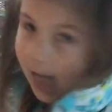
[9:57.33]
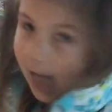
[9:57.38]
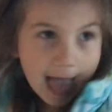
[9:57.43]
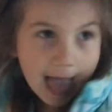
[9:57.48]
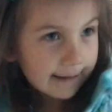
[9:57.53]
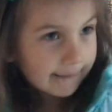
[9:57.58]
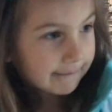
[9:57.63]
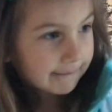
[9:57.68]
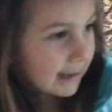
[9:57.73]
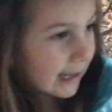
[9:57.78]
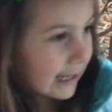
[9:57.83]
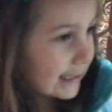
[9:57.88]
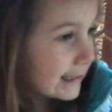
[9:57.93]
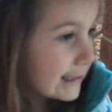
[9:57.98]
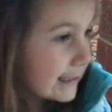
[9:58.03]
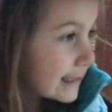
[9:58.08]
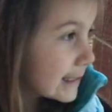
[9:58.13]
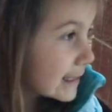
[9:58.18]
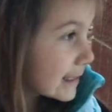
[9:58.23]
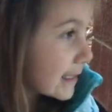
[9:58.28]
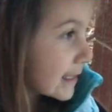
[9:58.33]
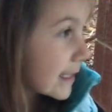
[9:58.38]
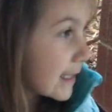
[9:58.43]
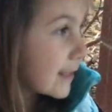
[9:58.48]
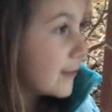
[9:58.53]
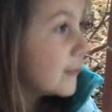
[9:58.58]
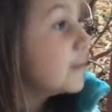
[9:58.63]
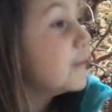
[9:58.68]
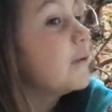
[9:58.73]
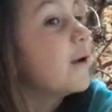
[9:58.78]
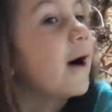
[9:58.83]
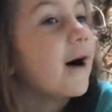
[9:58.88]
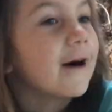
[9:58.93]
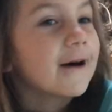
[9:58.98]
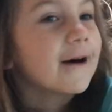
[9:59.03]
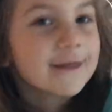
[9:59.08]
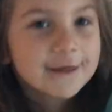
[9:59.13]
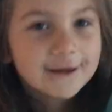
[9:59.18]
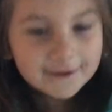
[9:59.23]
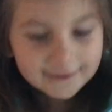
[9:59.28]
at my
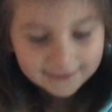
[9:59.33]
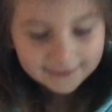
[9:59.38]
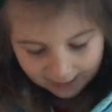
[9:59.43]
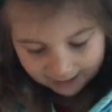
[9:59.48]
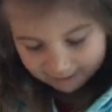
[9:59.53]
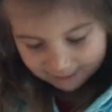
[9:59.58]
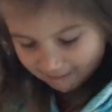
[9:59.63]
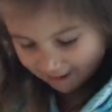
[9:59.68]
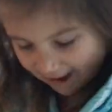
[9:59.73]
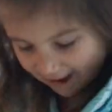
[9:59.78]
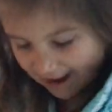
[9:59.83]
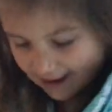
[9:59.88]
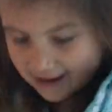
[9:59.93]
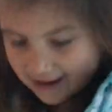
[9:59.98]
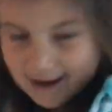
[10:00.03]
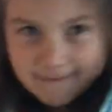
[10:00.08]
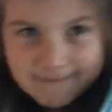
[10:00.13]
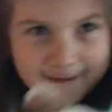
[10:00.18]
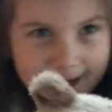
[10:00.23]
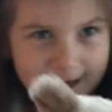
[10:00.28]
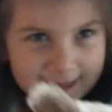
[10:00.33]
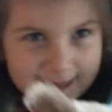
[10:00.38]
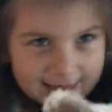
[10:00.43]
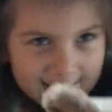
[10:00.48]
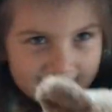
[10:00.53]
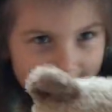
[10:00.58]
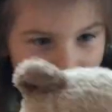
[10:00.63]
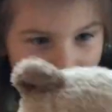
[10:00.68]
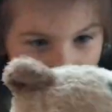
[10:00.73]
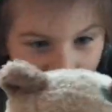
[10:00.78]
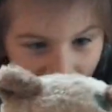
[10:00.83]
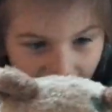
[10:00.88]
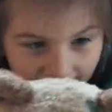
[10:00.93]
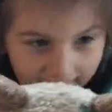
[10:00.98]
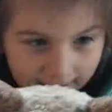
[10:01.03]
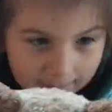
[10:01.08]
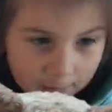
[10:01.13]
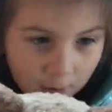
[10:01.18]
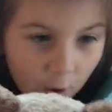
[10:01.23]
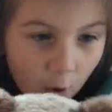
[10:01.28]
cool. So that's why I got myself
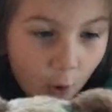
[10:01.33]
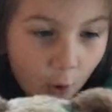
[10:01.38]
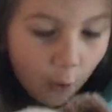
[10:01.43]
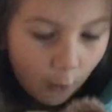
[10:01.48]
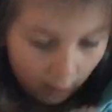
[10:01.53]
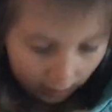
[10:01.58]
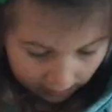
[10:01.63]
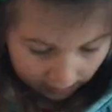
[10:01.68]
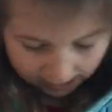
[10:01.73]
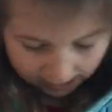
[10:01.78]
Rainbow.